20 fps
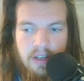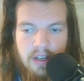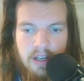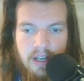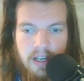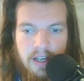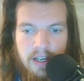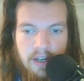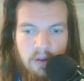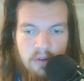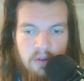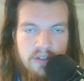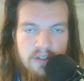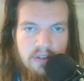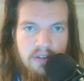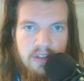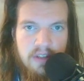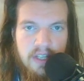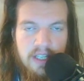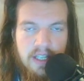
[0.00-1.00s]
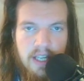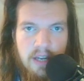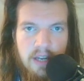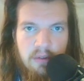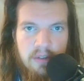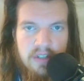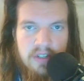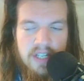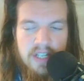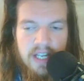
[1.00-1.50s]
And I also think I
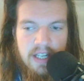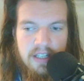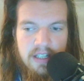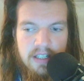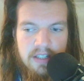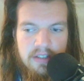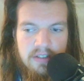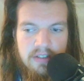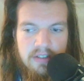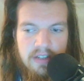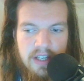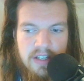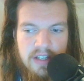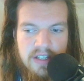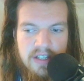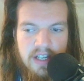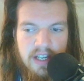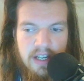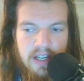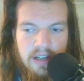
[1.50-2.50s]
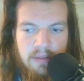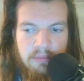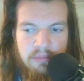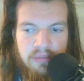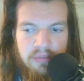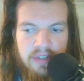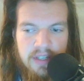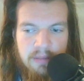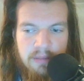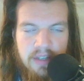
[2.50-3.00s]
will send it as a
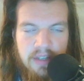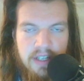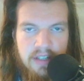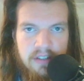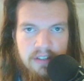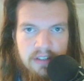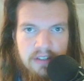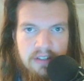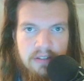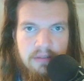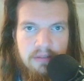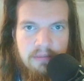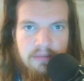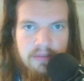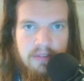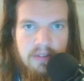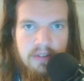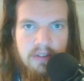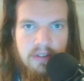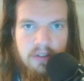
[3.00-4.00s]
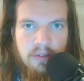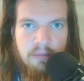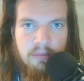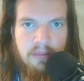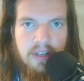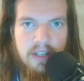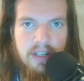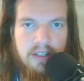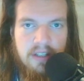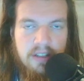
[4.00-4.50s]
premiere on
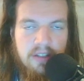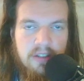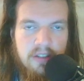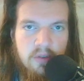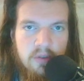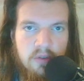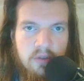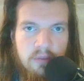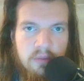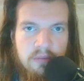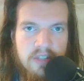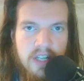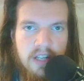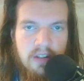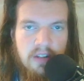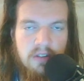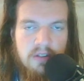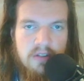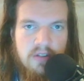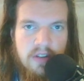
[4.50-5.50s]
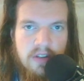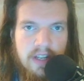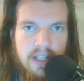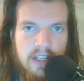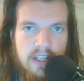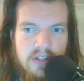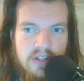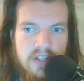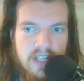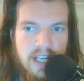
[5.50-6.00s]
my YouTube channel so I
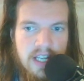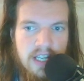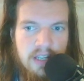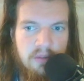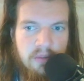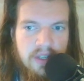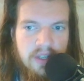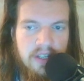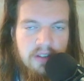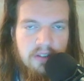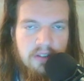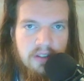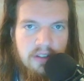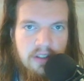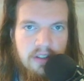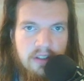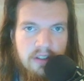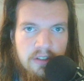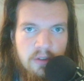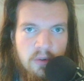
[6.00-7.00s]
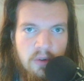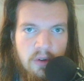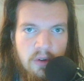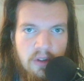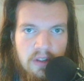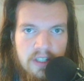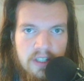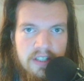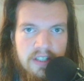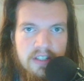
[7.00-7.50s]
can stay with you
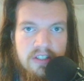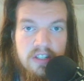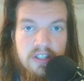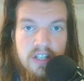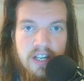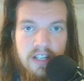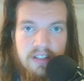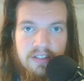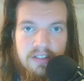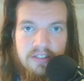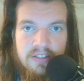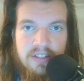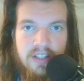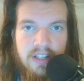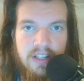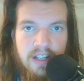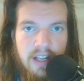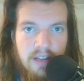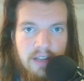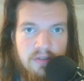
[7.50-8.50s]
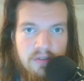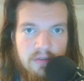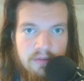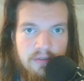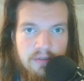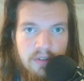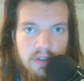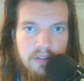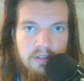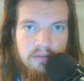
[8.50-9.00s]
all in the chat and have some
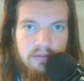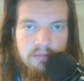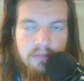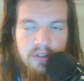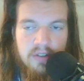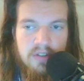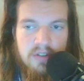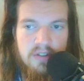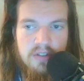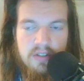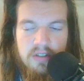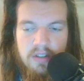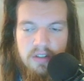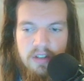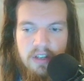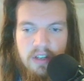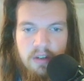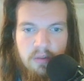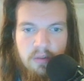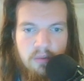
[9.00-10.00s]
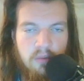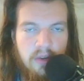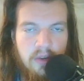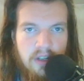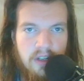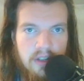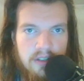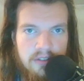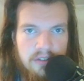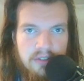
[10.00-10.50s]
fun, because why
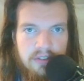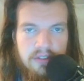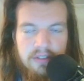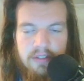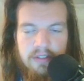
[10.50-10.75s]
not?